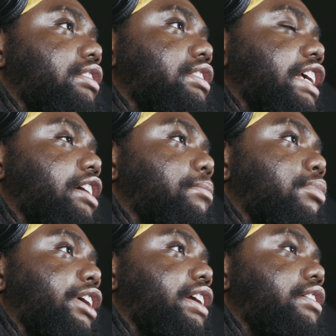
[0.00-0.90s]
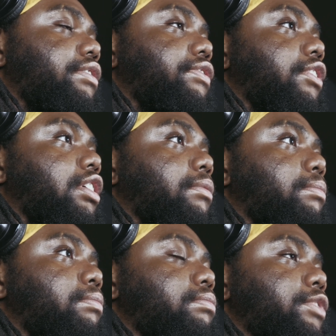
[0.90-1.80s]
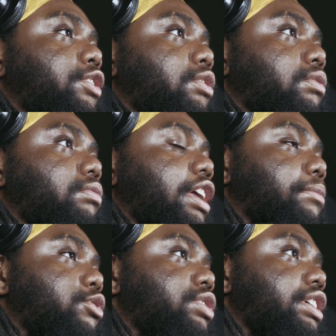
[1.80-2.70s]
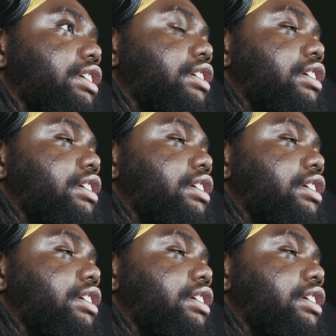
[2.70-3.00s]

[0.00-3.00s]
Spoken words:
take a break from, you know, like music,